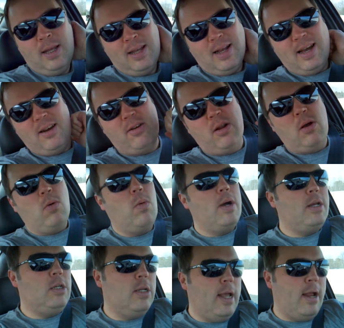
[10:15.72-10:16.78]
I don't know
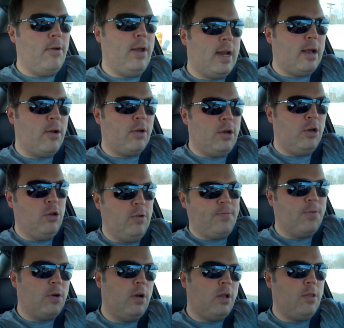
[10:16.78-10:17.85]
what Harry and I are going to do
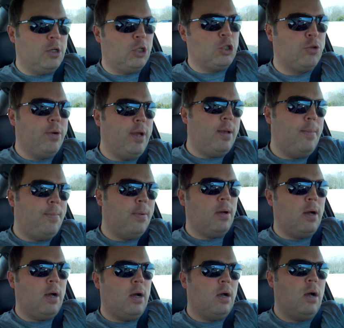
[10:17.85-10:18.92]
for another trip.
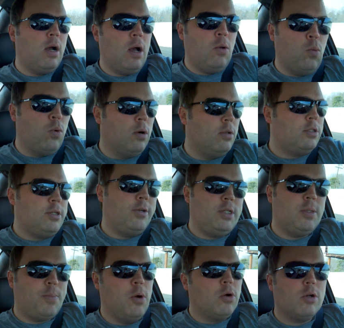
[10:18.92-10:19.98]
Uh, World
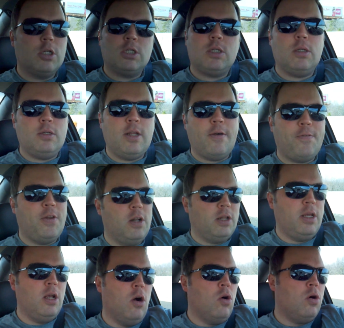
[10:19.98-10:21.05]
Series of Poker is
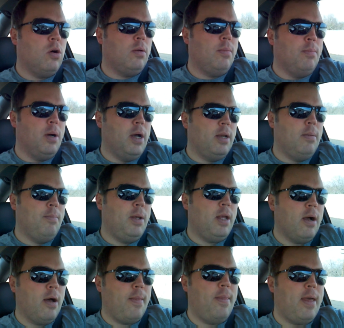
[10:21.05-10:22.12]
definitely on, but
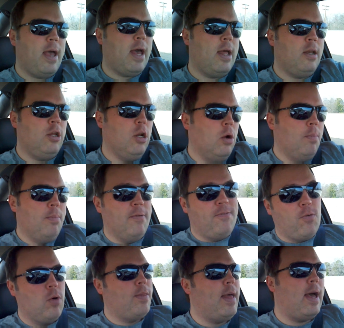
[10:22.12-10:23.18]
beyond that, you know,
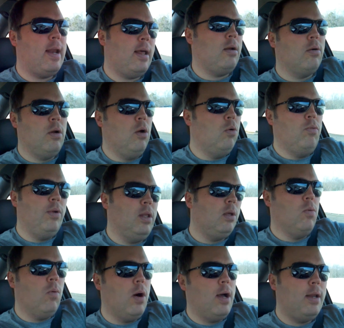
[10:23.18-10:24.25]
before that, I don't know
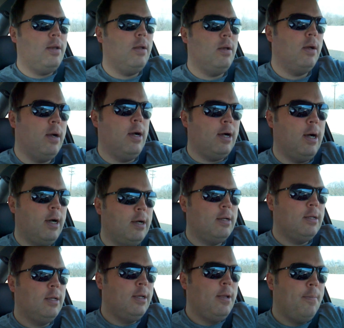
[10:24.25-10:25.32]
really what.
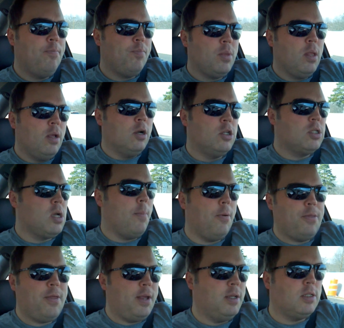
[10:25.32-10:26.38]
Uh, there's a
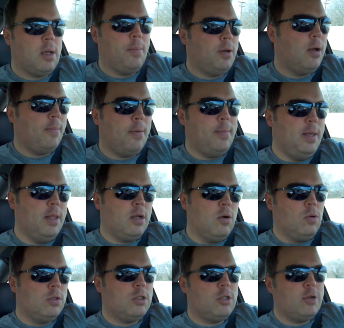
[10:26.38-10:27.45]
couple things coming up. I mean, the
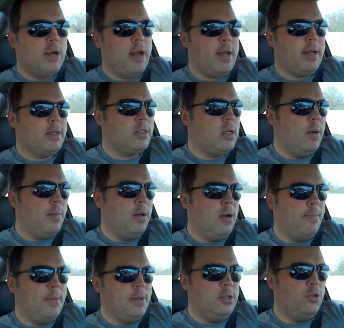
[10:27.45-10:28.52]
Gold Strike is coming
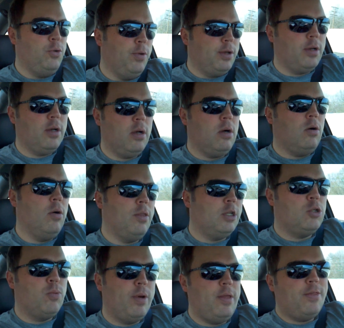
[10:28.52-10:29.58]
up in Tunica on
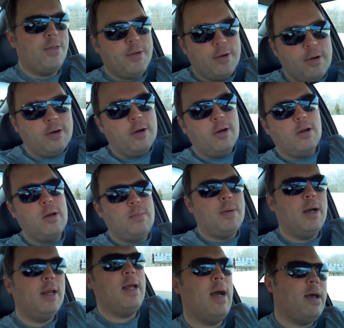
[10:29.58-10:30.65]
the 23rd,
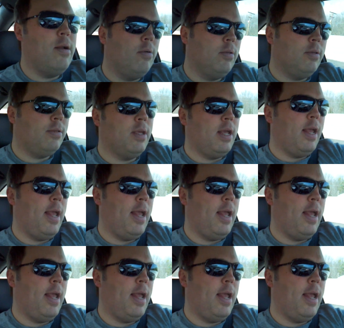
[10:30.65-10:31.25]
but I don't think